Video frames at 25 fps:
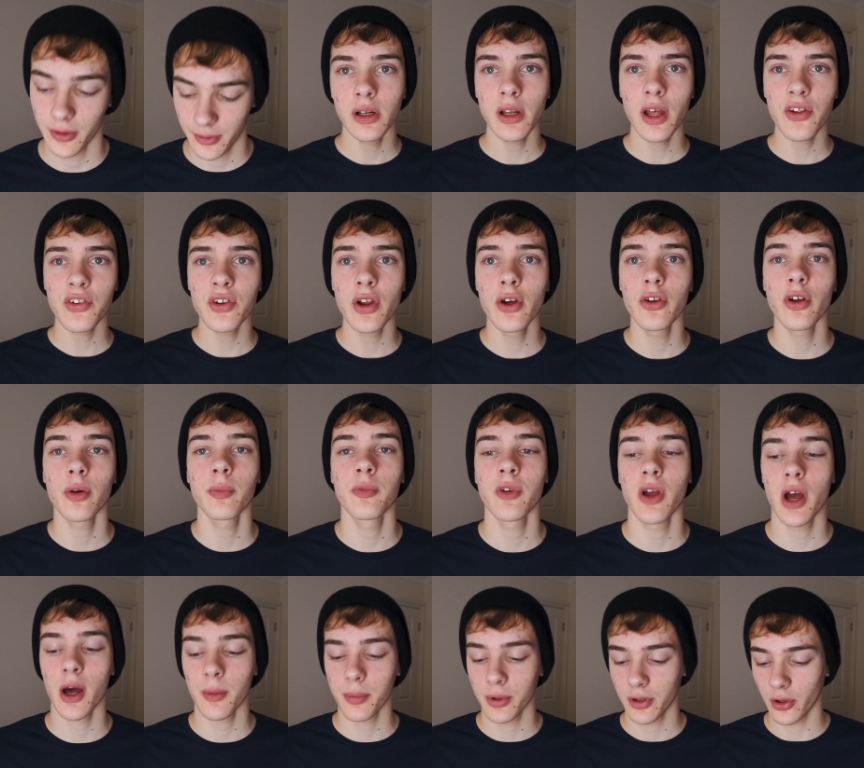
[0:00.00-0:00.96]
Let's load up
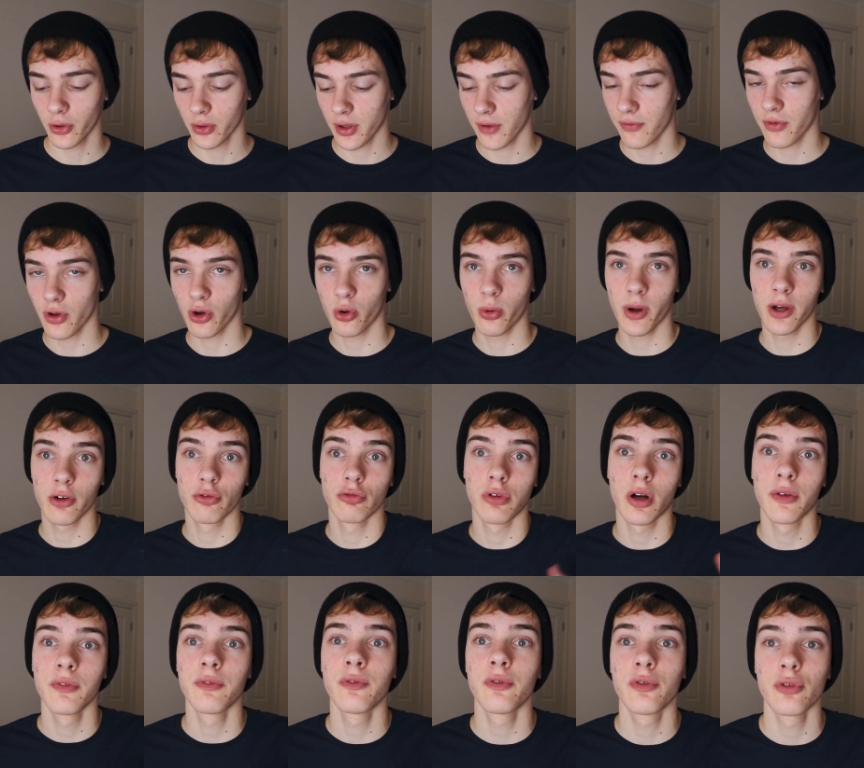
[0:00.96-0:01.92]
the app and I'll give you a quick
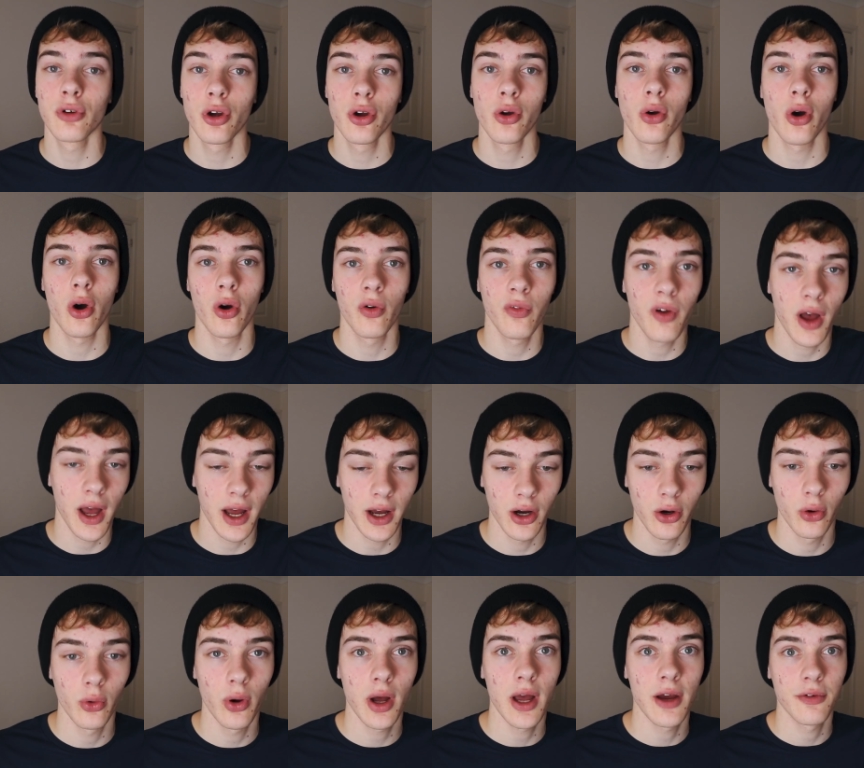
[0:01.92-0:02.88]
run through of
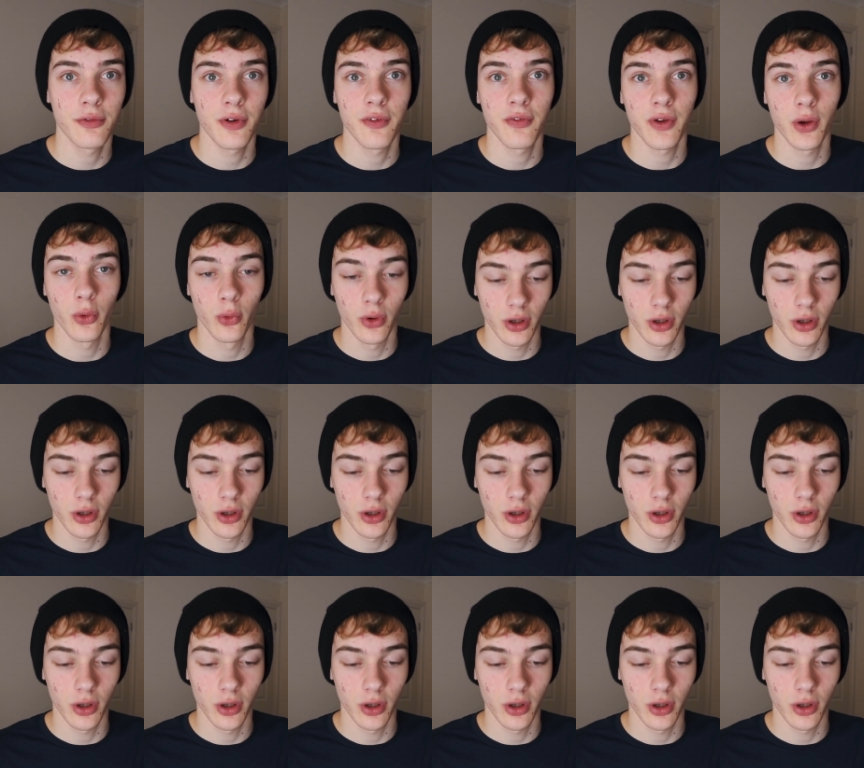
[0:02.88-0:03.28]
how everything